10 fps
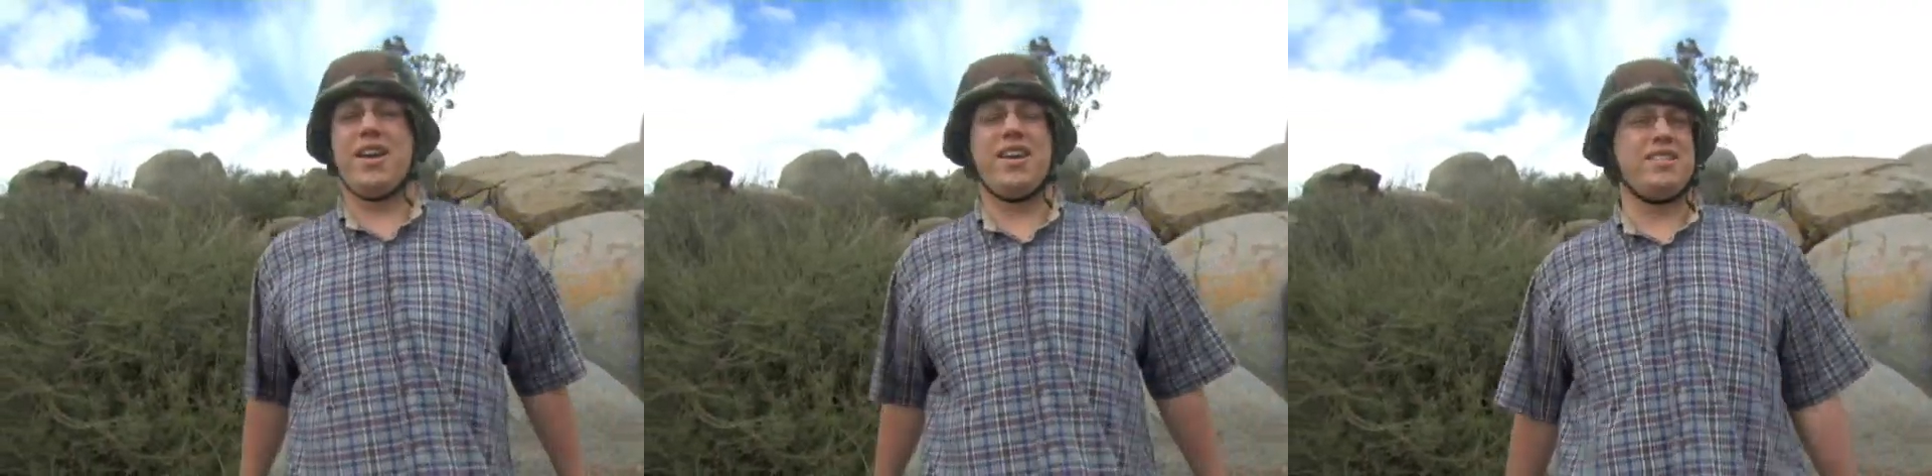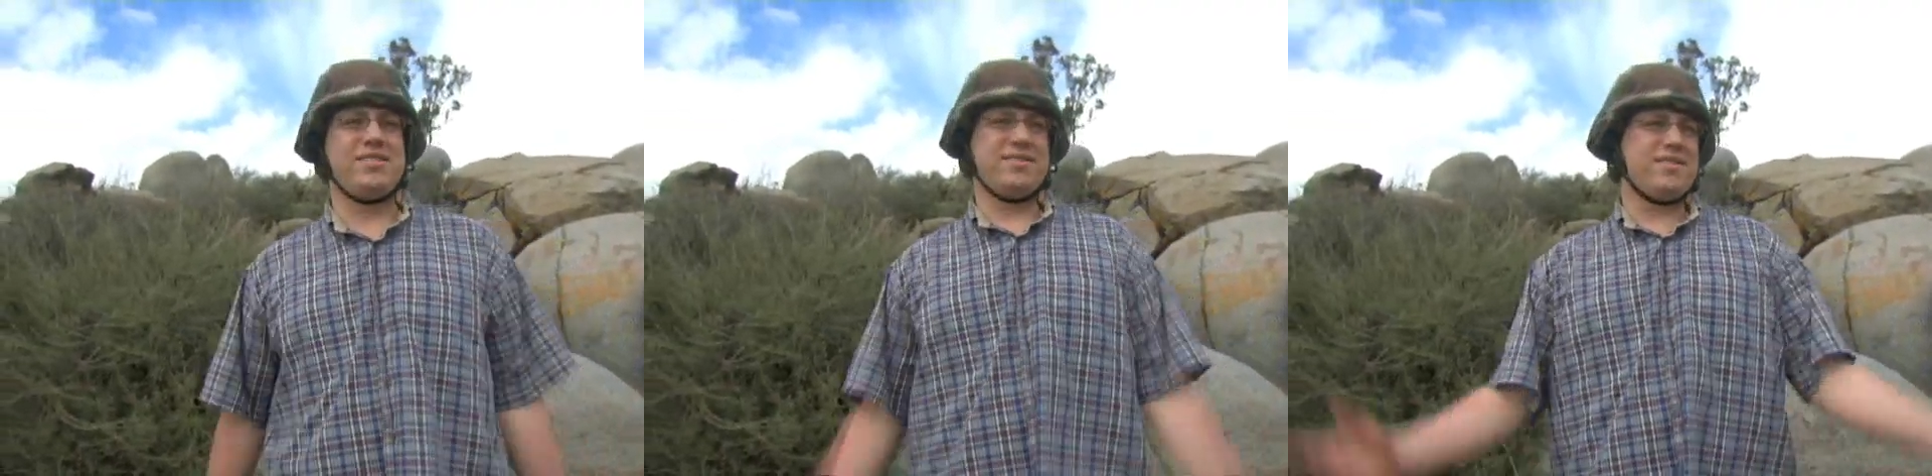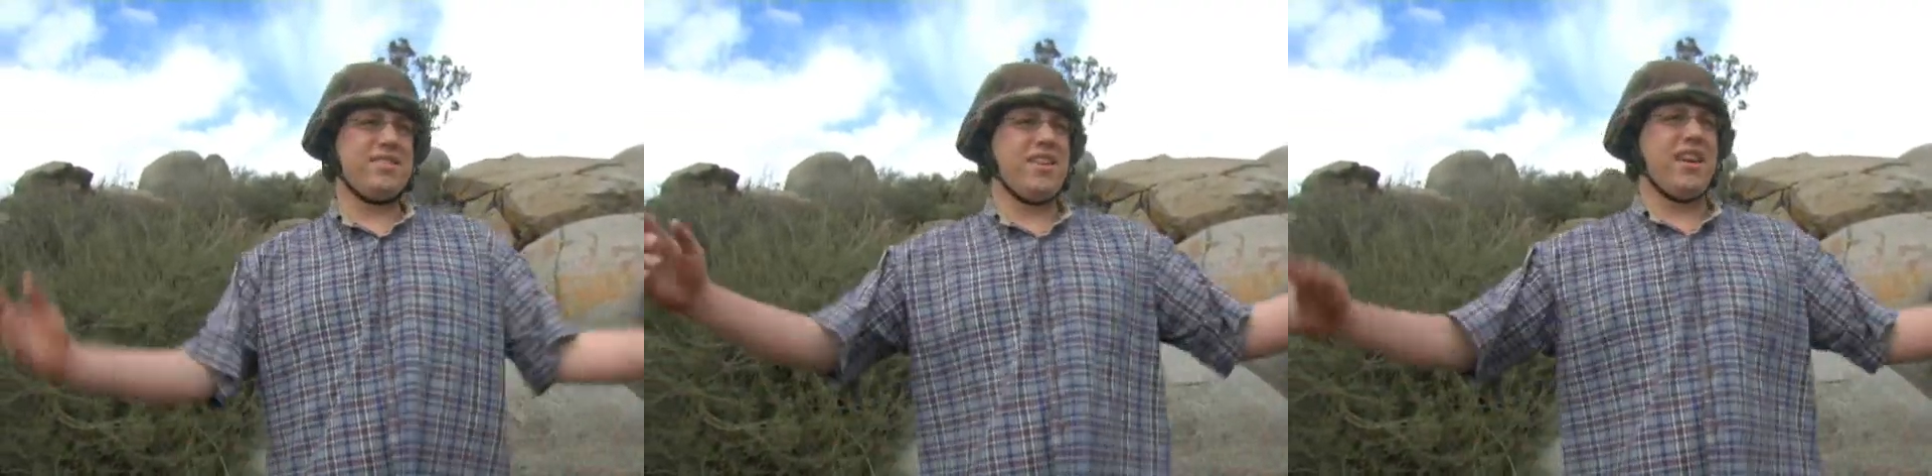
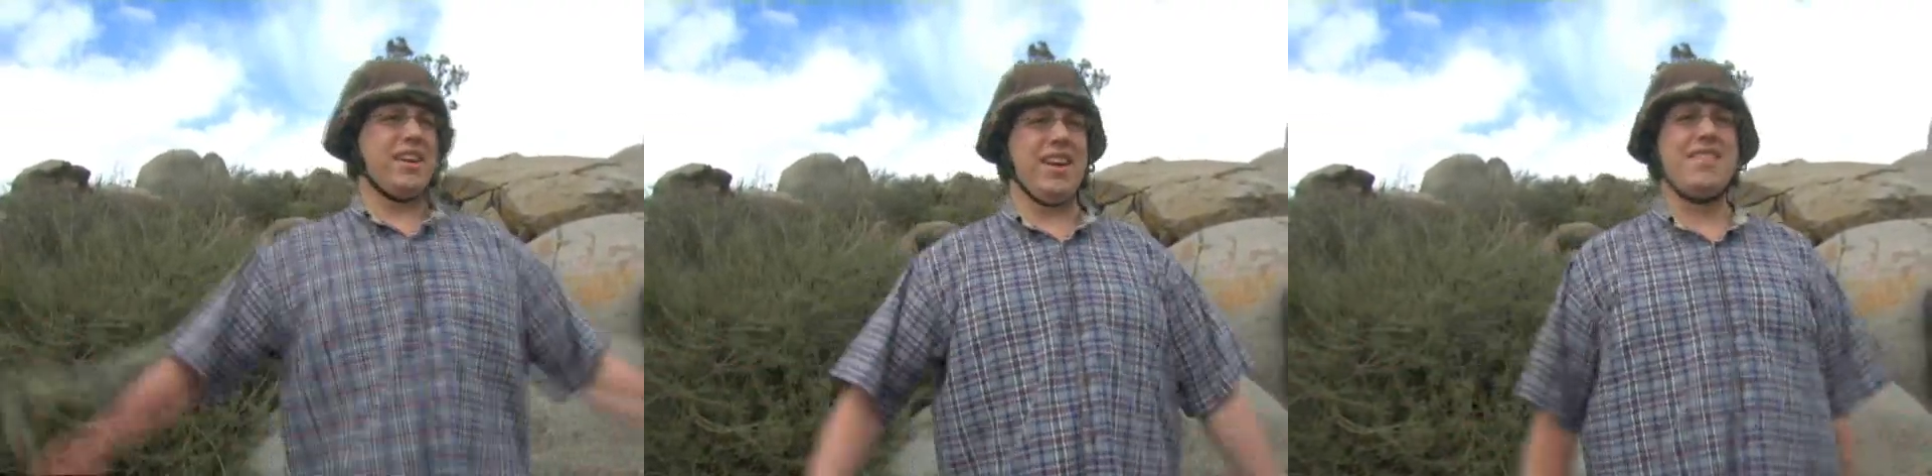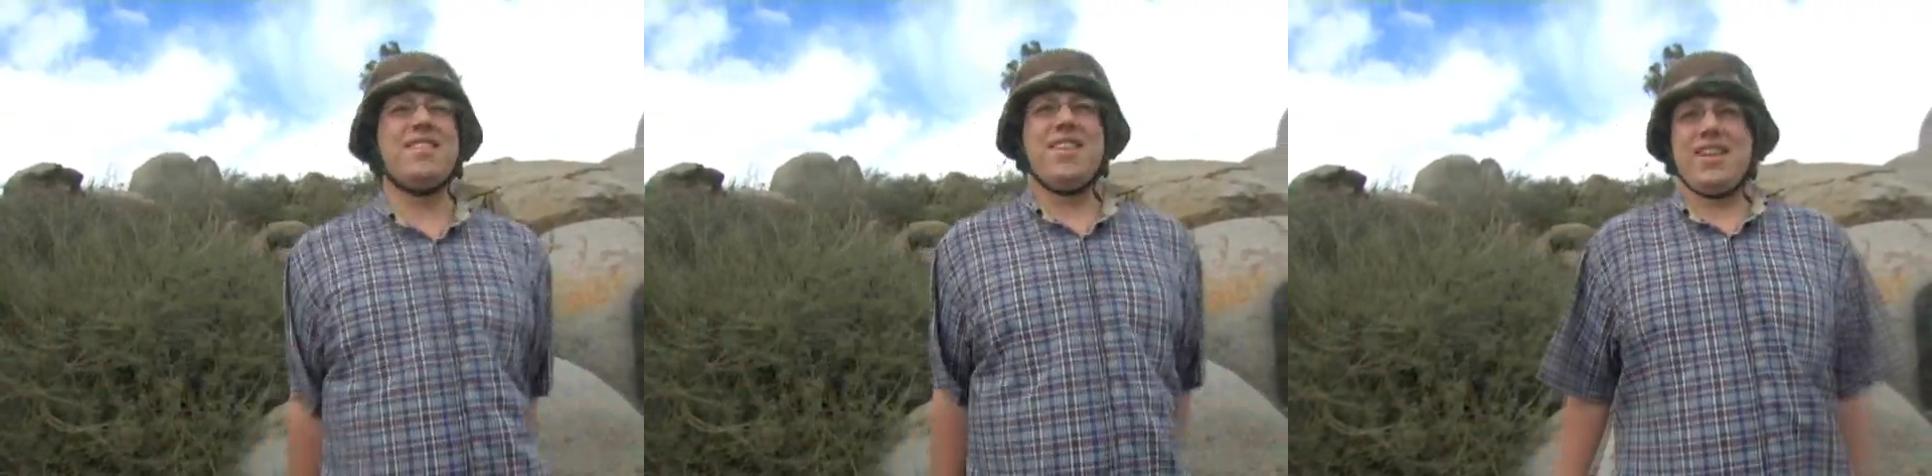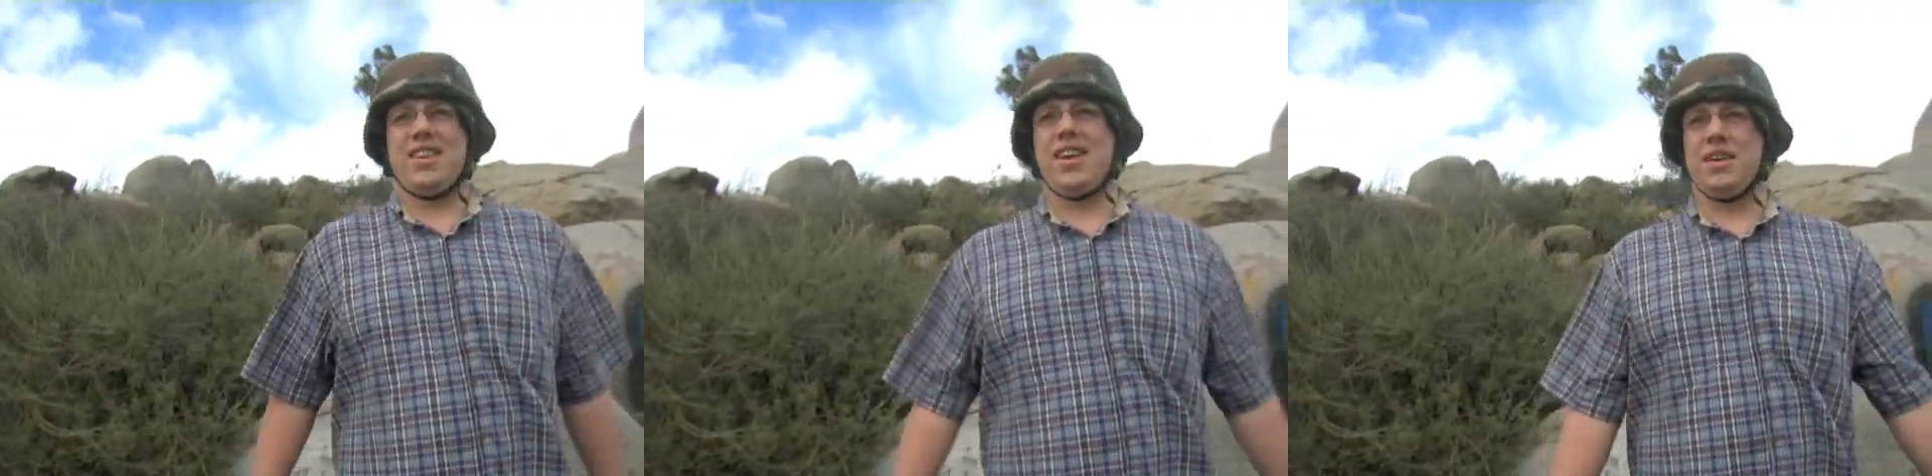I I guess it's like
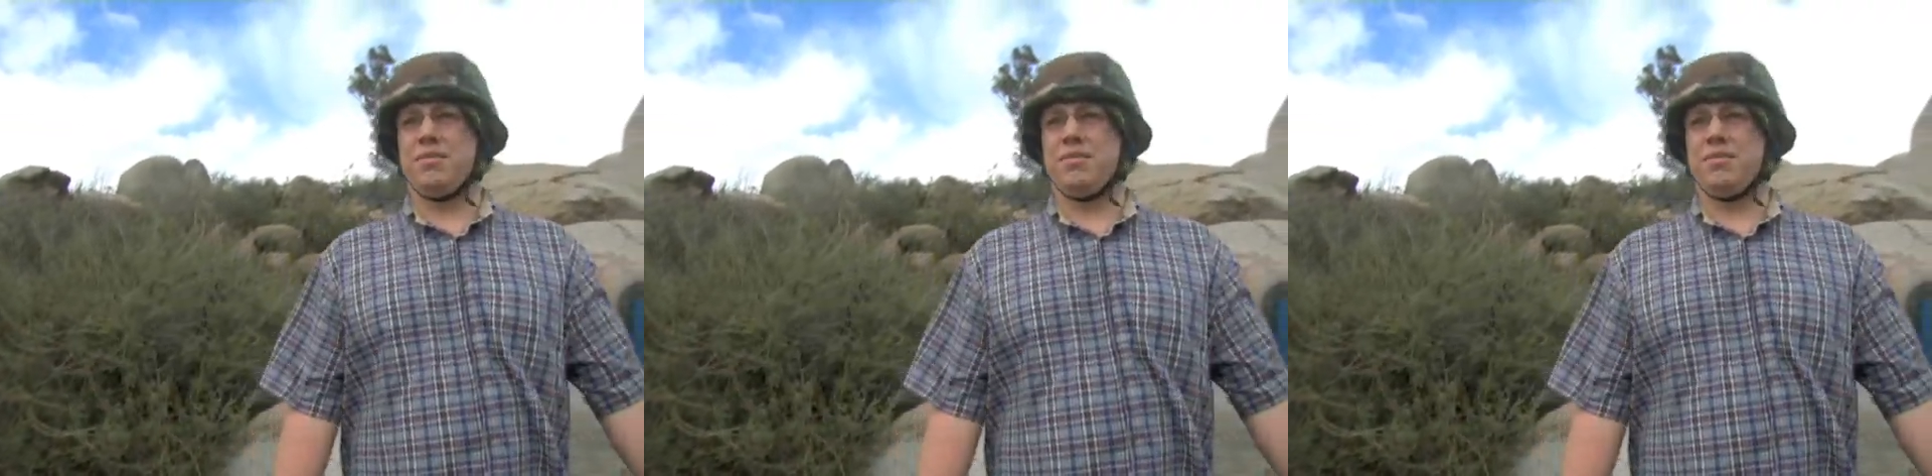the game.